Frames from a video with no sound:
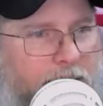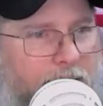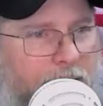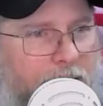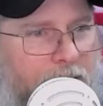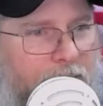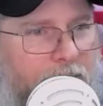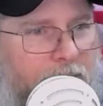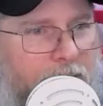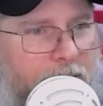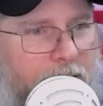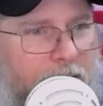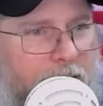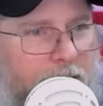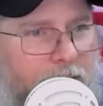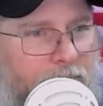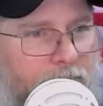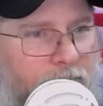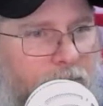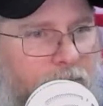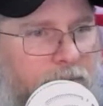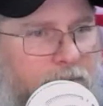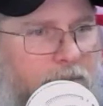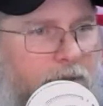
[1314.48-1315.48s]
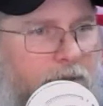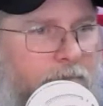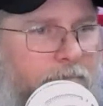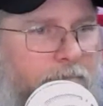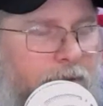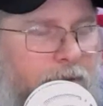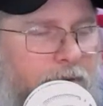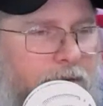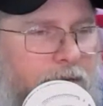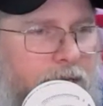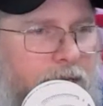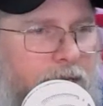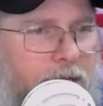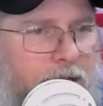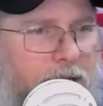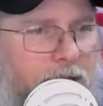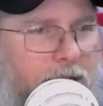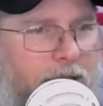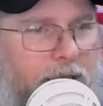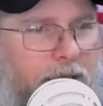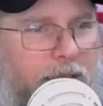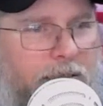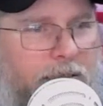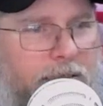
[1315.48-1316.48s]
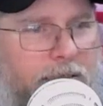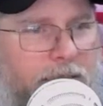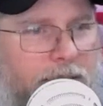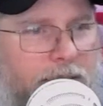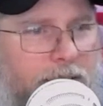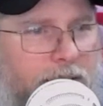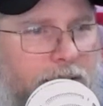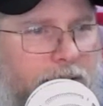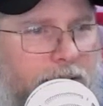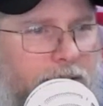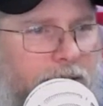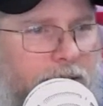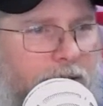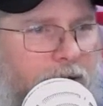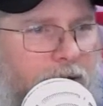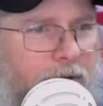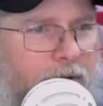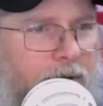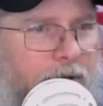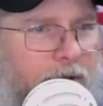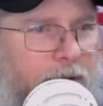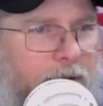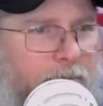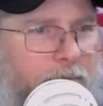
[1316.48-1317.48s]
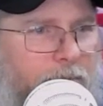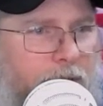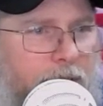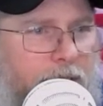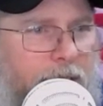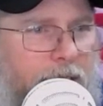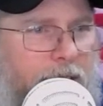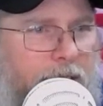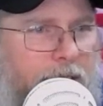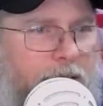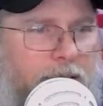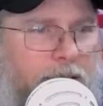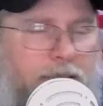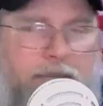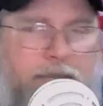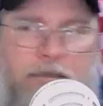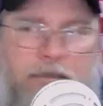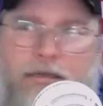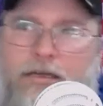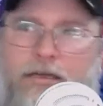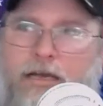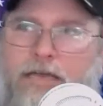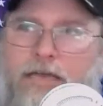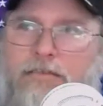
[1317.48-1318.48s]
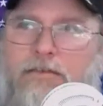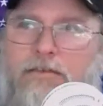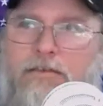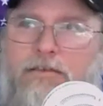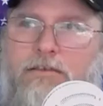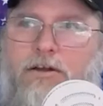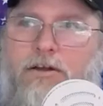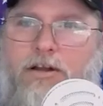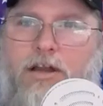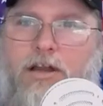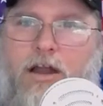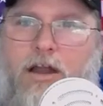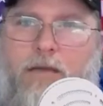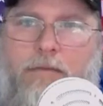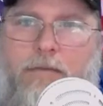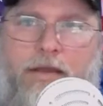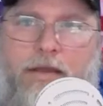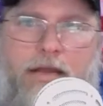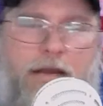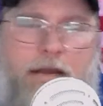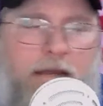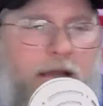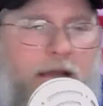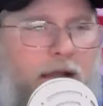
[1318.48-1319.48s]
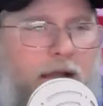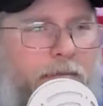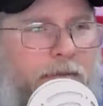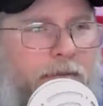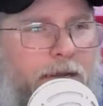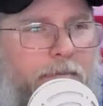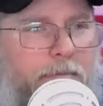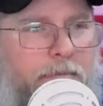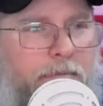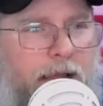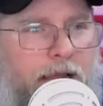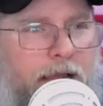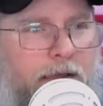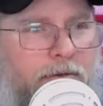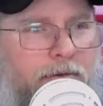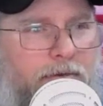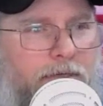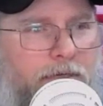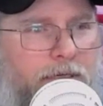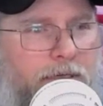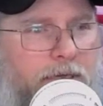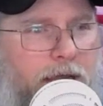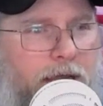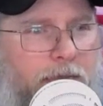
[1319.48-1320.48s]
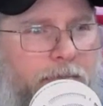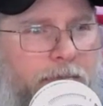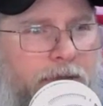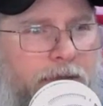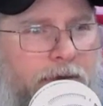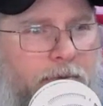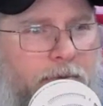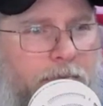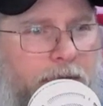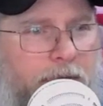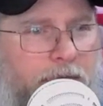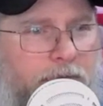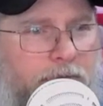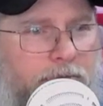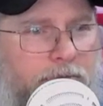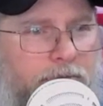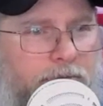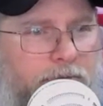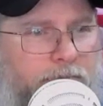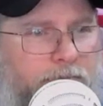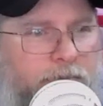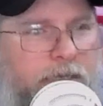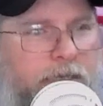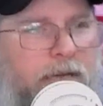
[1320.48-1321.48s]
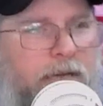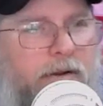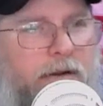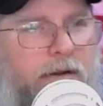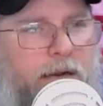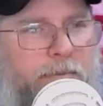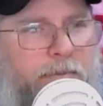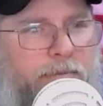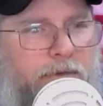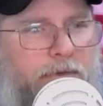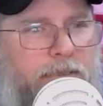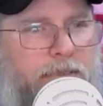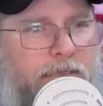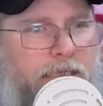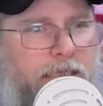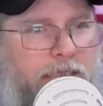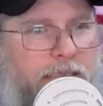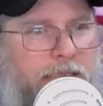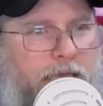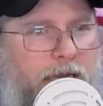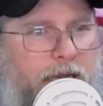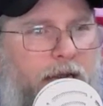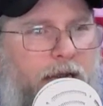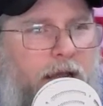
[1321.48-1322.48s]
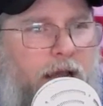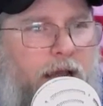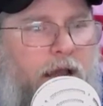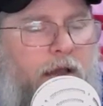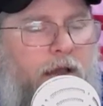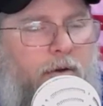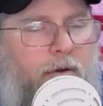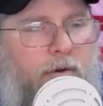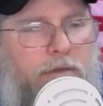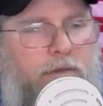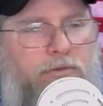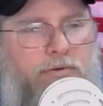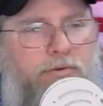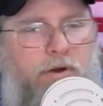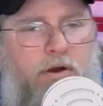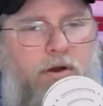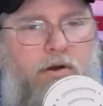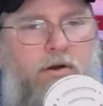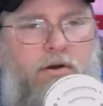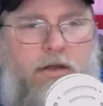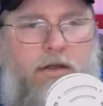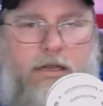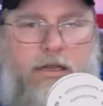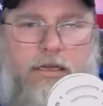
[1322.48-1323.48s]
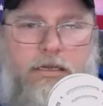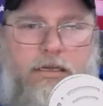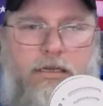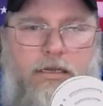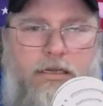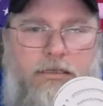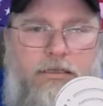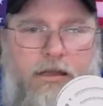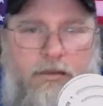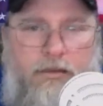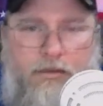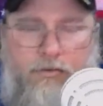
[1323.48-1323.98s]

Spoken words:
it to the house. What's up, Bodie? How are you, buddy? I saw your comment. I commented back on your comment on my YouTube video, and I appreciate that. What's wrong? Nothing